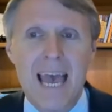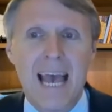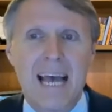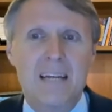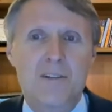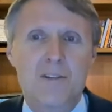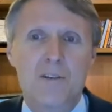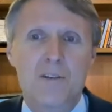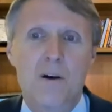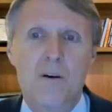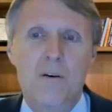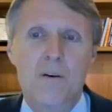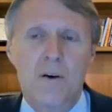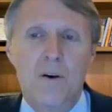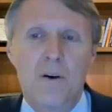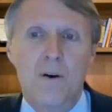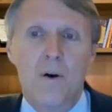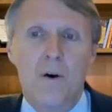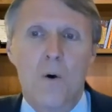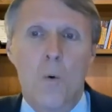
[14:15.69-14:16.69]
And
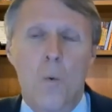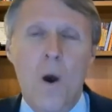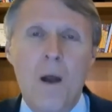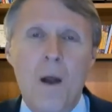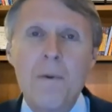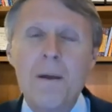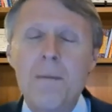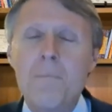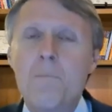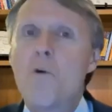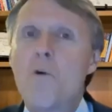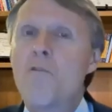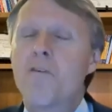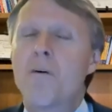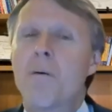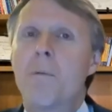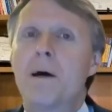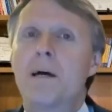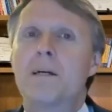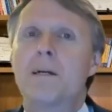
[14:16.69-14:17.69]
so when we move
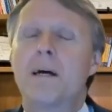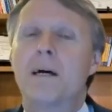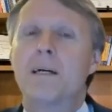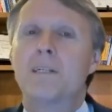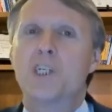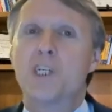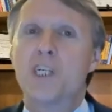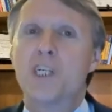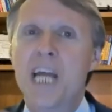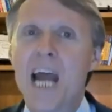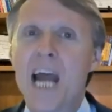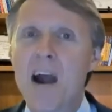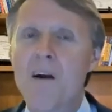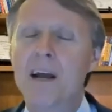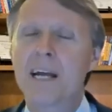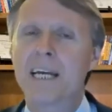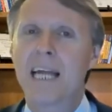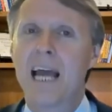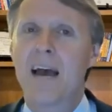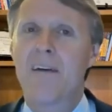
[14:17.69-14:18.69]
from a, a,
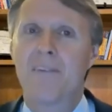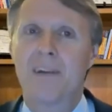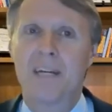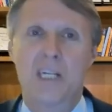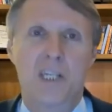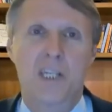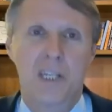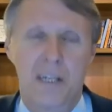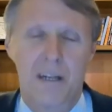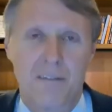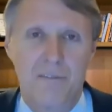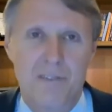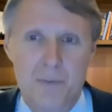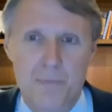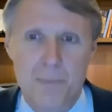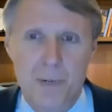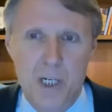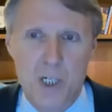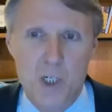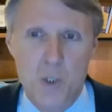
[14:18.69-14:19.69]
generic definition of
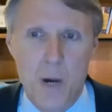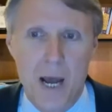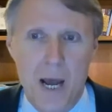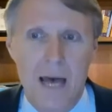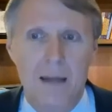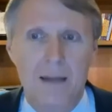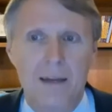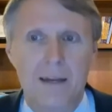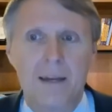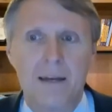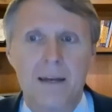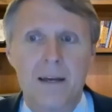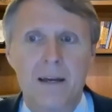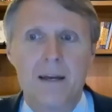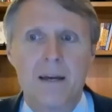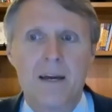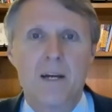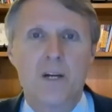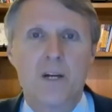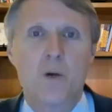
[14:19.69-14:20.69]
spirituality
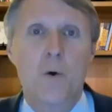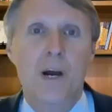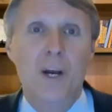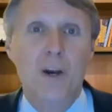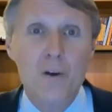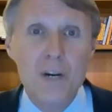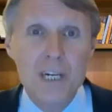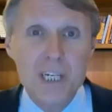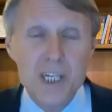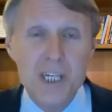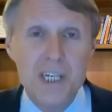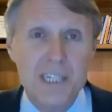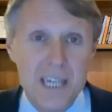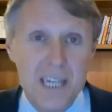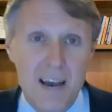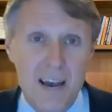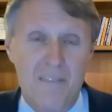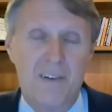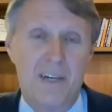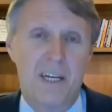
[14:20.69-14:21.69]
to a
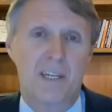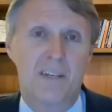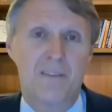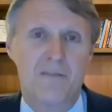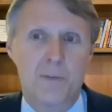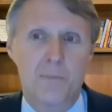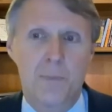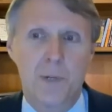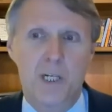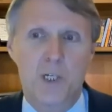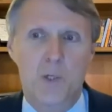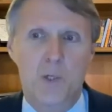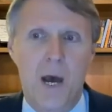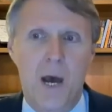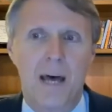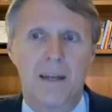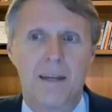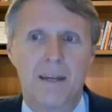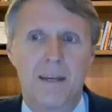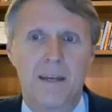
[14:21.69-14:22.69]
Christian definition of
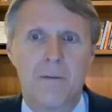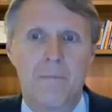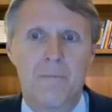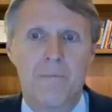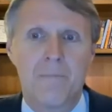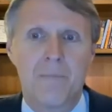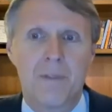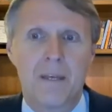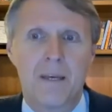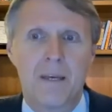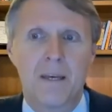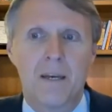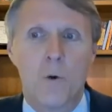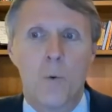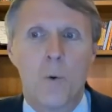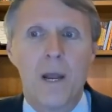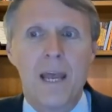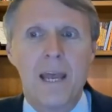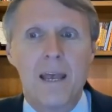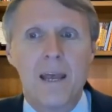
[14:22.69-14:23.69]
spirituality,
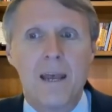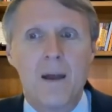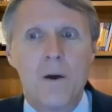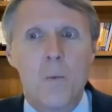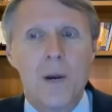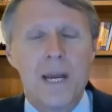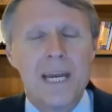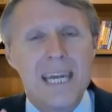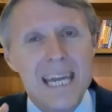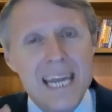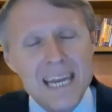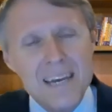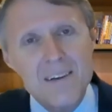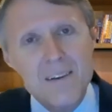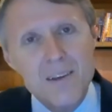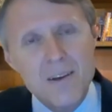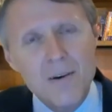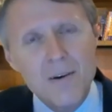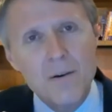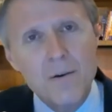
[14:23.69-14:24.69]
we, we
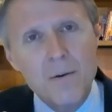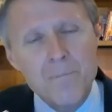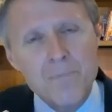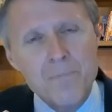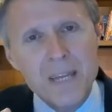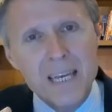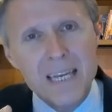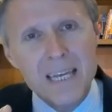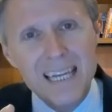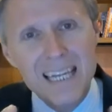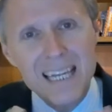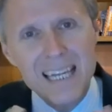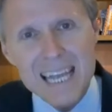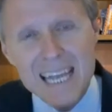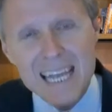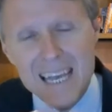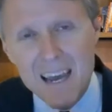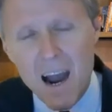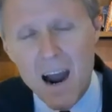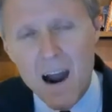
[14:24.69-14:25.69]
need to
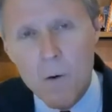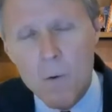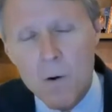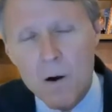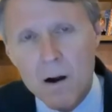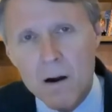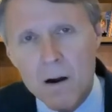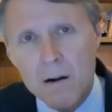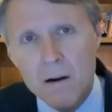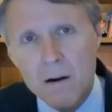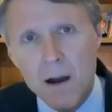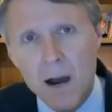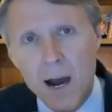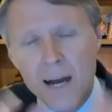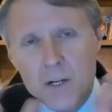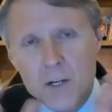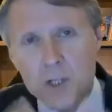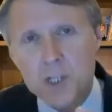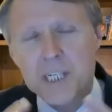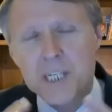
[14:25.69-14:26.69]
link our
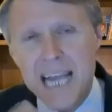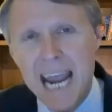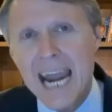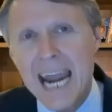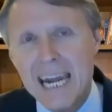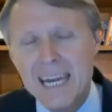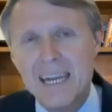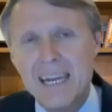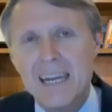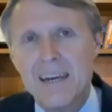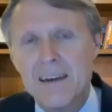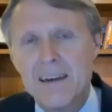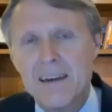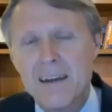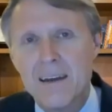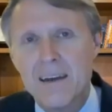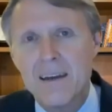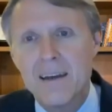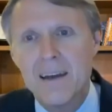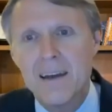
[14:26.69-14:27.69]

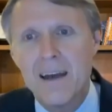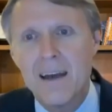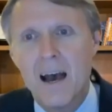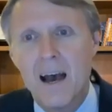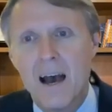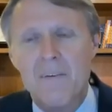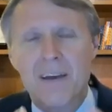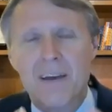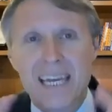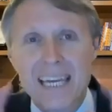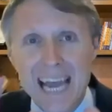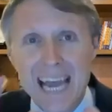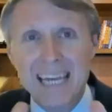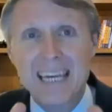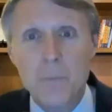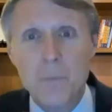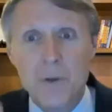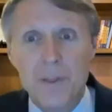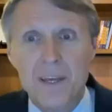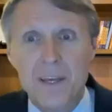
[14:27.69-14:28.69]
understanding of
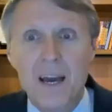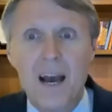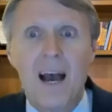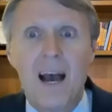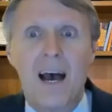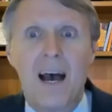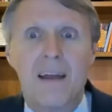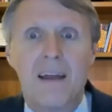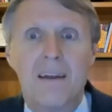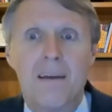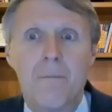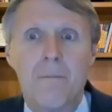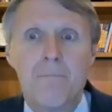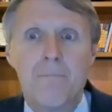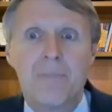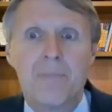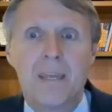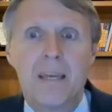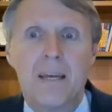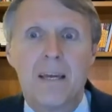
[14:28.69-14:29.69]
connecting with God
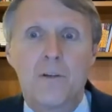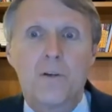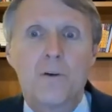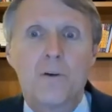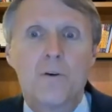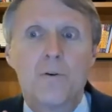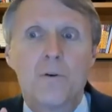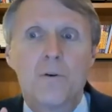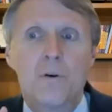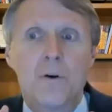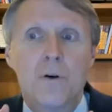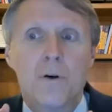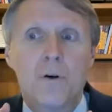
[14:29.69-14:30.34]
to